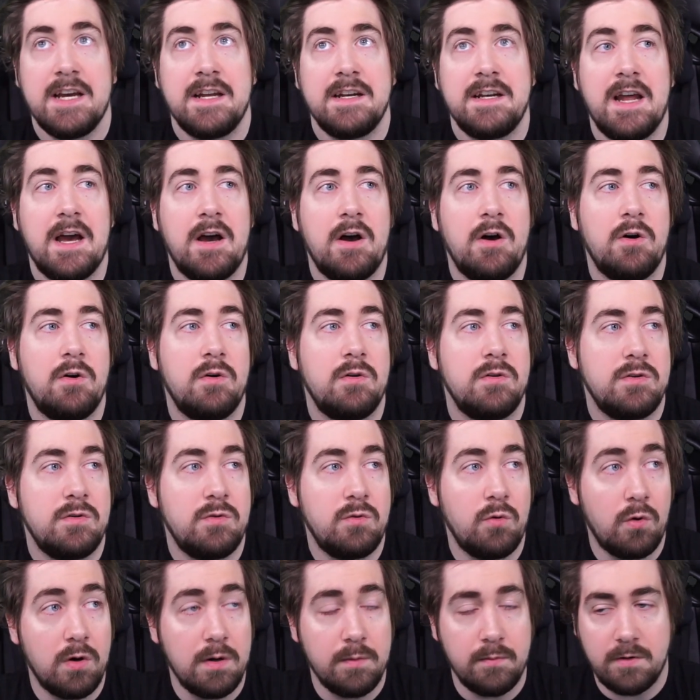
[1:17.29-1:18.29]
Now,
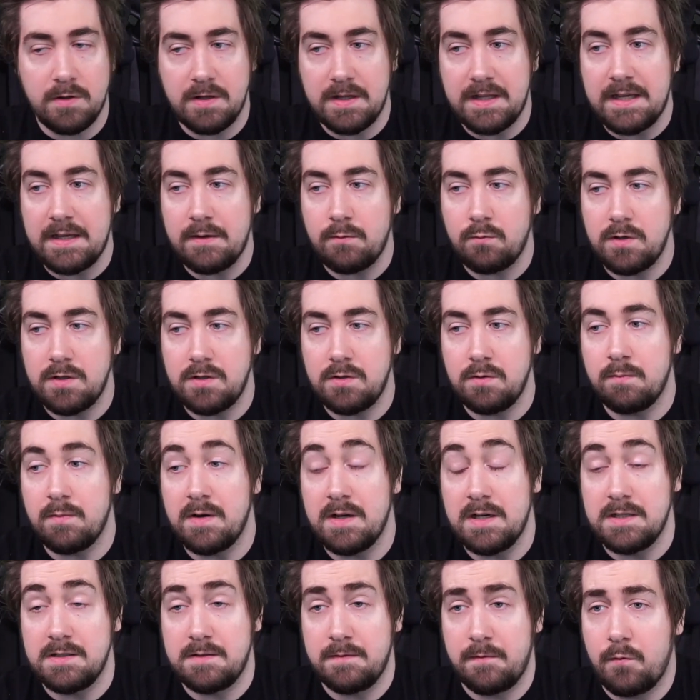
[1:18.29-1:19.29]
normally we do
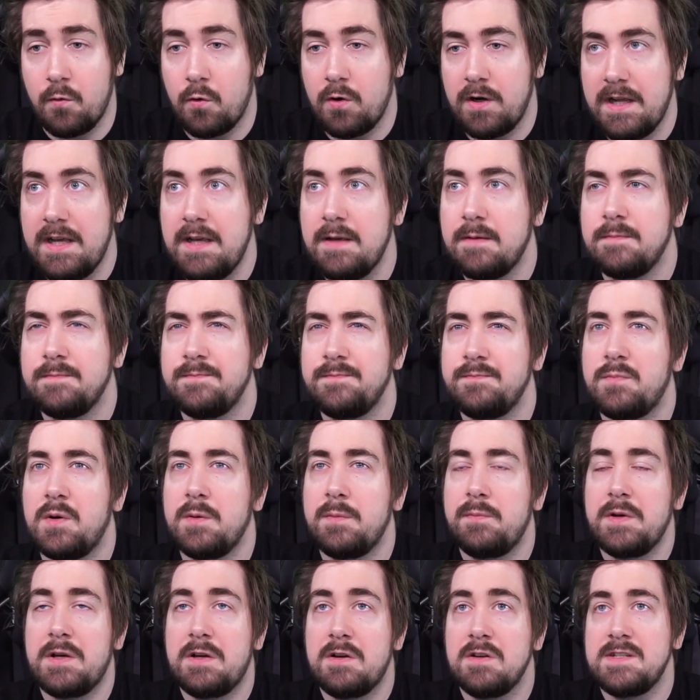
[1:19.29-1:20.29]
minus 40,
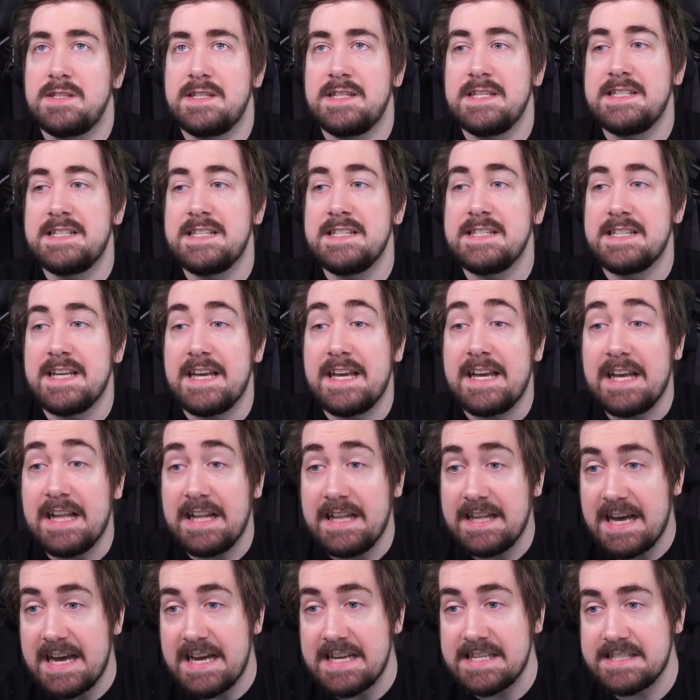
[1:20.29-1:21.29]
but because this is a
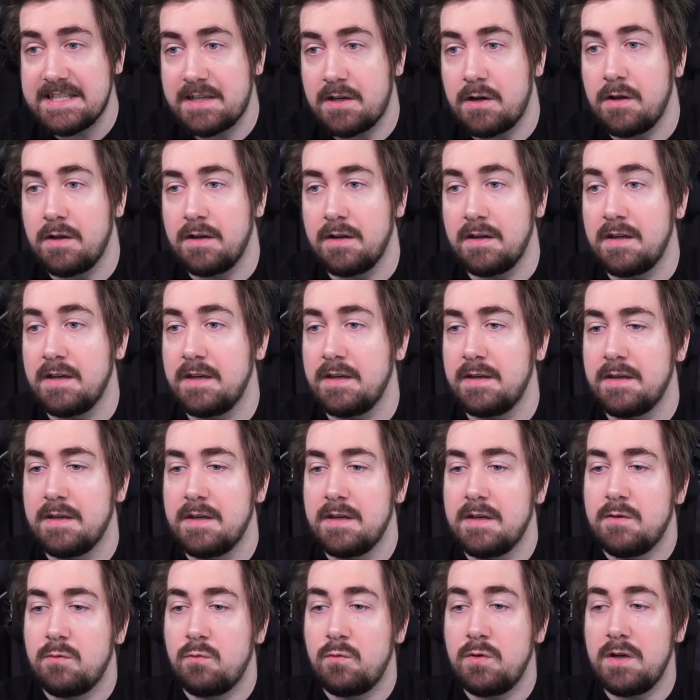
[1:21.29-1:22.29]
class gauntlet,
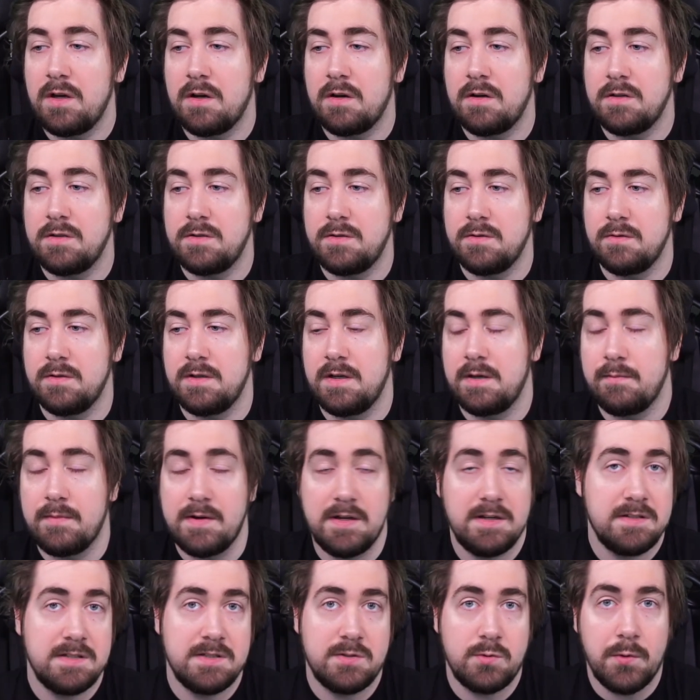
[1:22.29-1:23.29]
we are doing
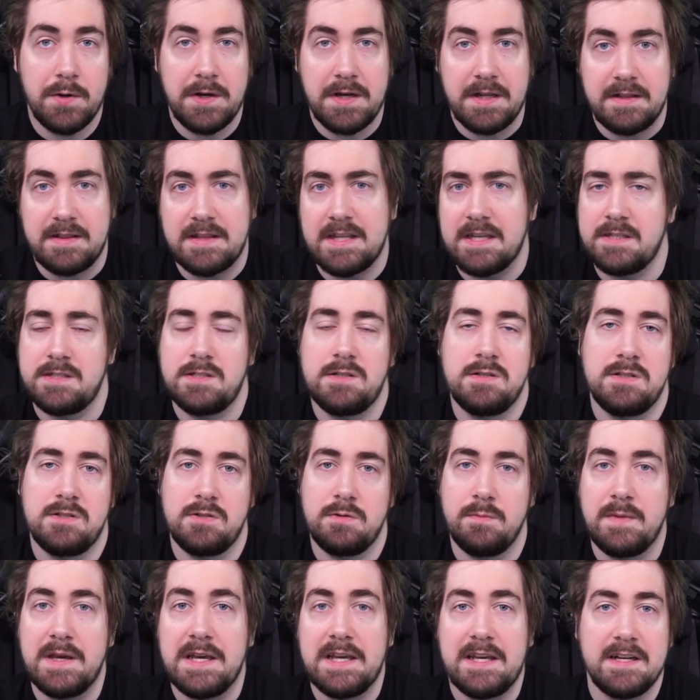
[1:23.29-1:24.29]
minus 20. That's just
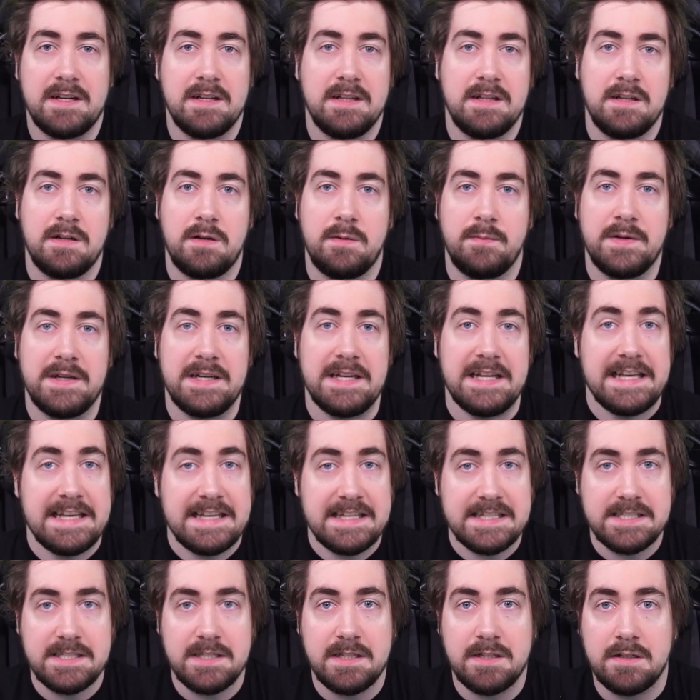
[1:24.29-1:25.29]
to make it a little bit
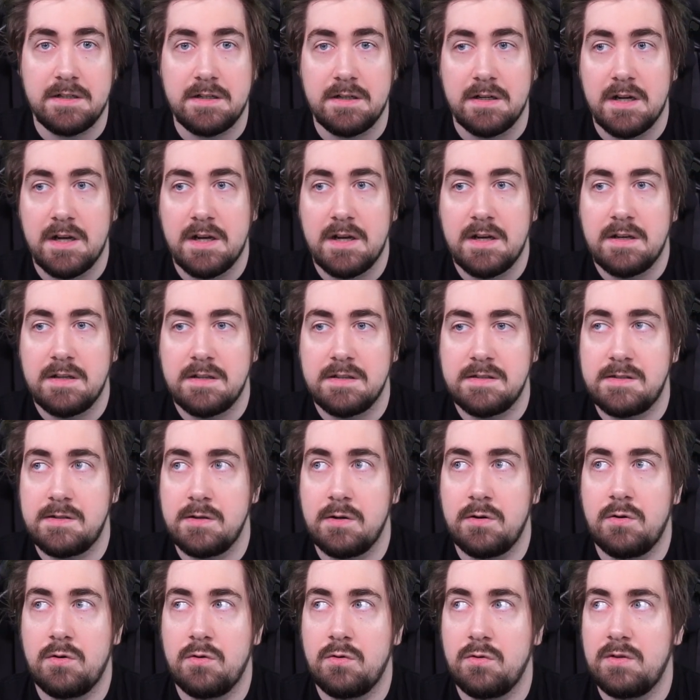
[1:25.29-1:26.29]
easier.
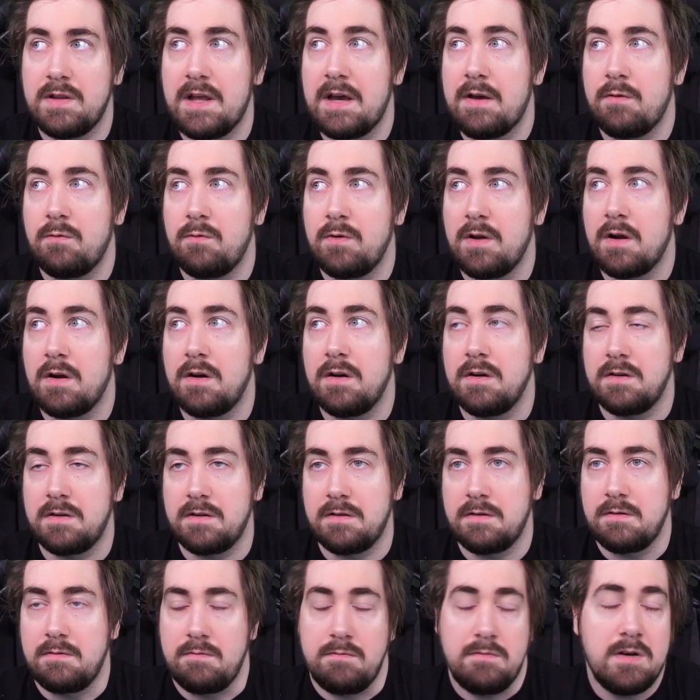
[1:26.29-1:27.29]
So that we aren't,
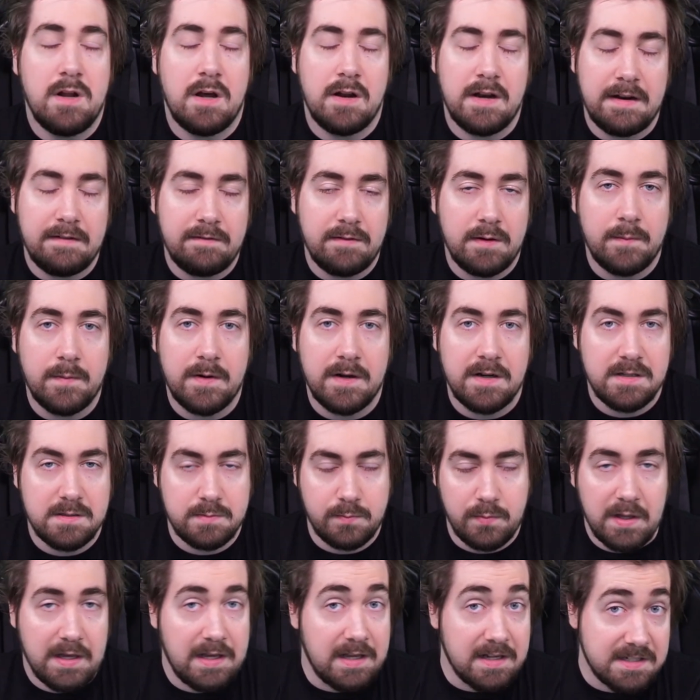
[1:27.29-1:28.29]
not everybody's
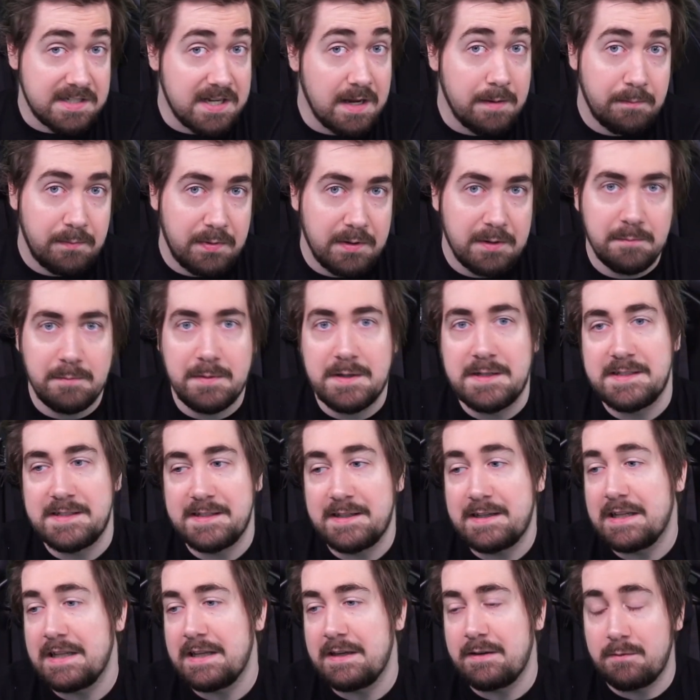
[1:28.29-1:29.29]
playing a champion,
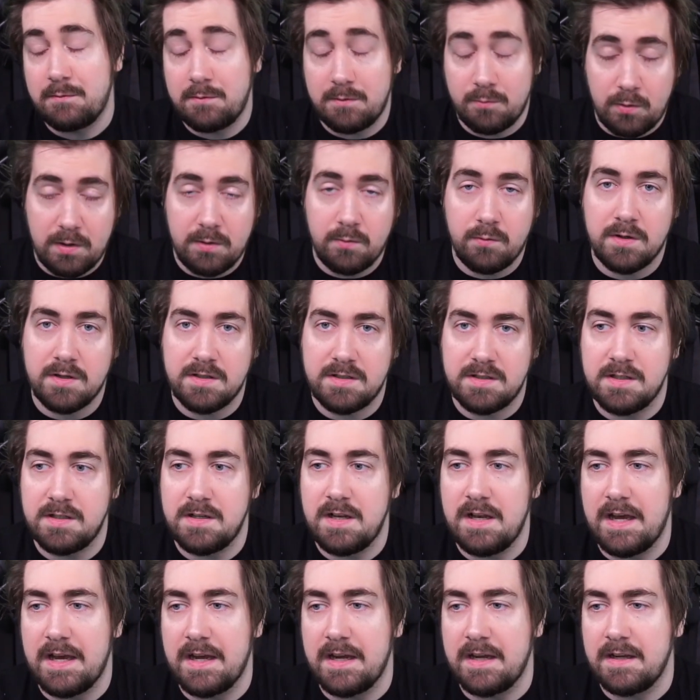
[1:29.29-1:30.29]
basically. We wanted,
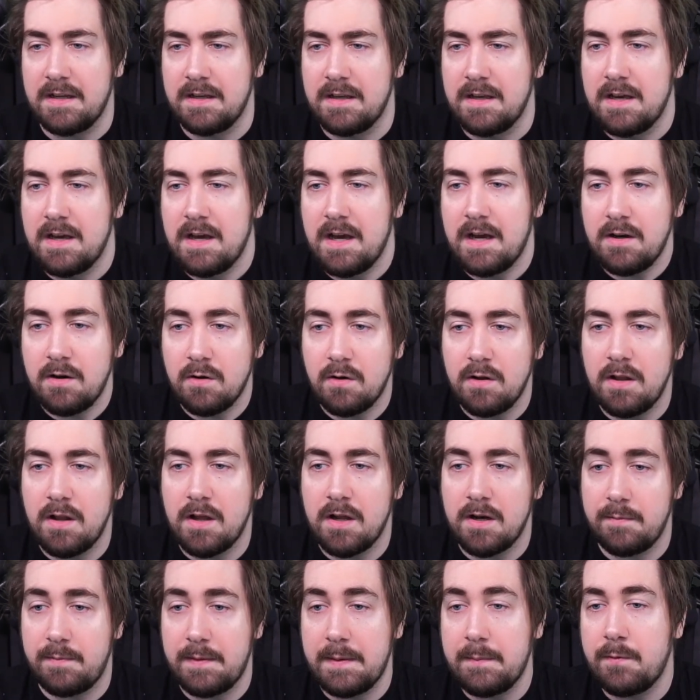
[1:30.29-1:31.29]
like, I know a
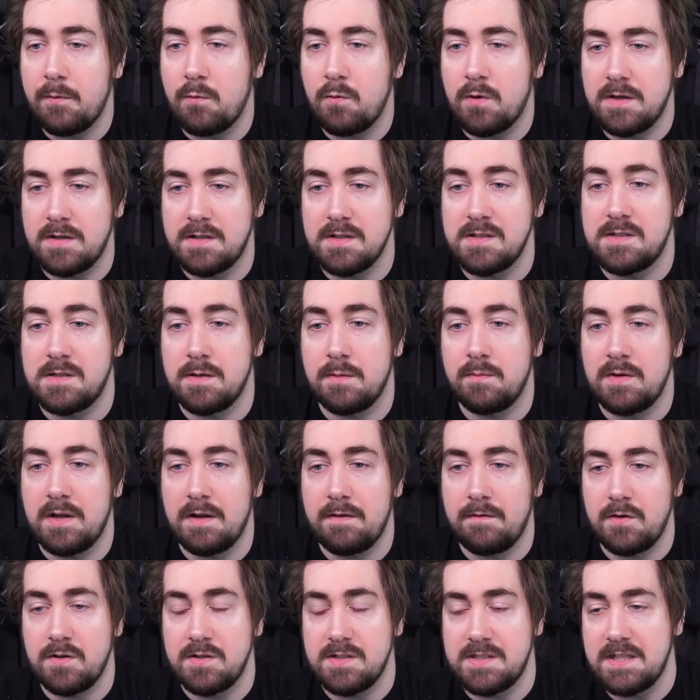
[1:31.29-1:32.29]
lot of people wanted some
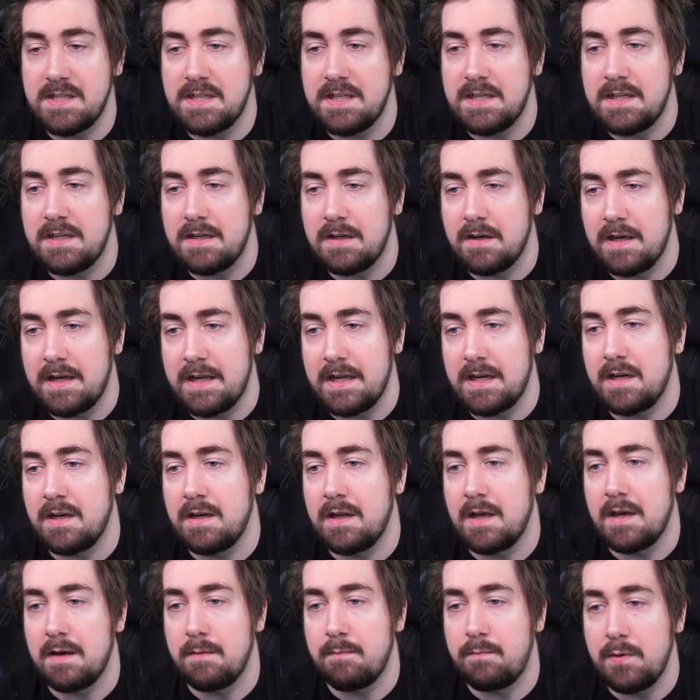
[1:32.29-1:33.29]
diversity
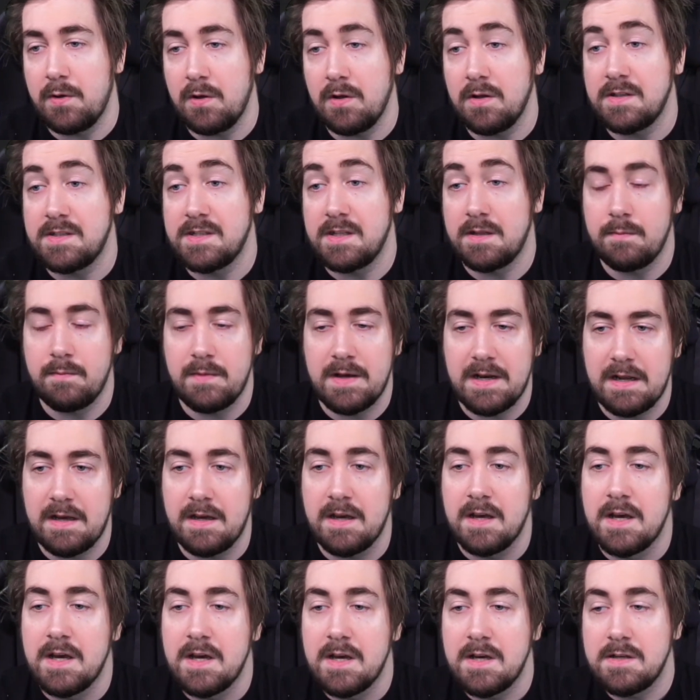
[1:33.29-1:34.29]
in builds in the
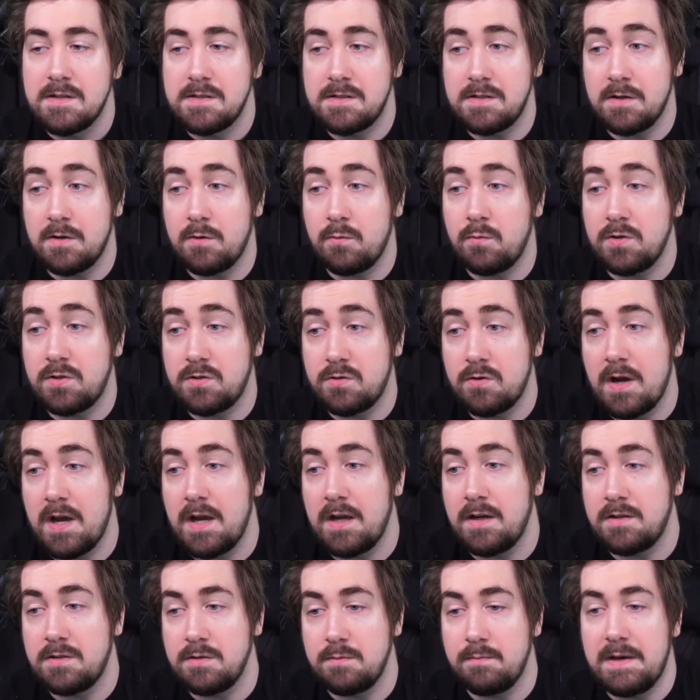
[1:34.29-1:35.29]
meta. So we're
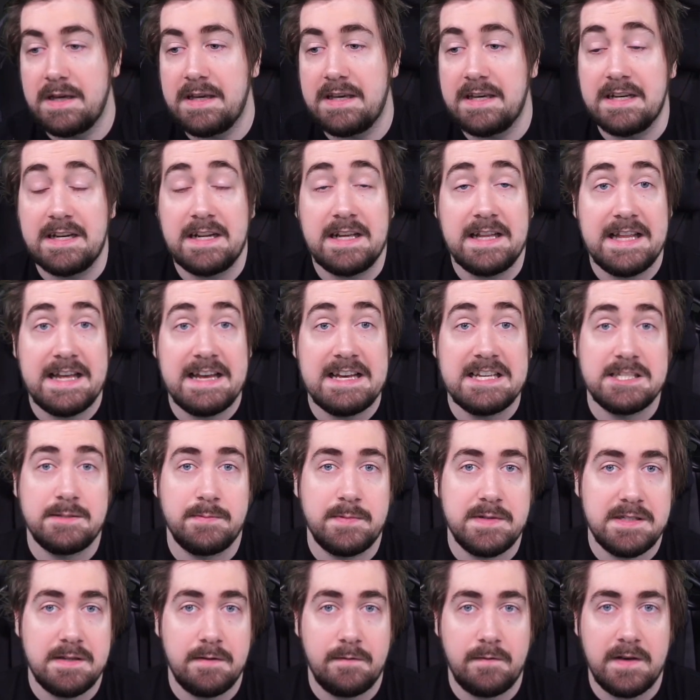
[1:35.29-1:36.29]
trying to make it class
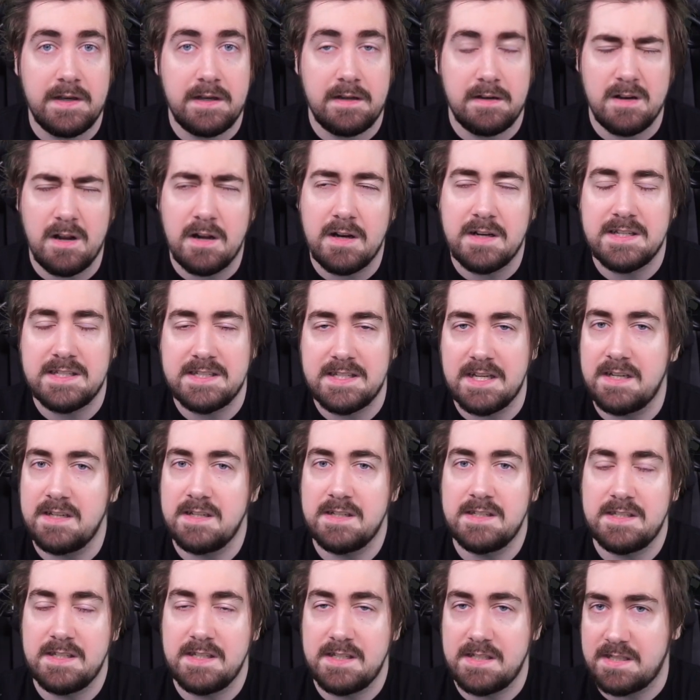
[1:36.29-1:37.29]
specific, not
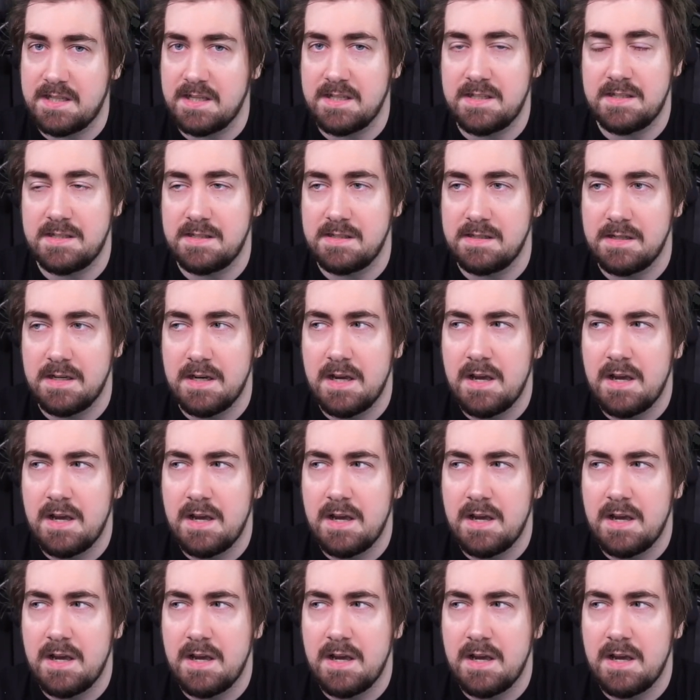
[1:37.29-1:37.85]
ascendancies. That's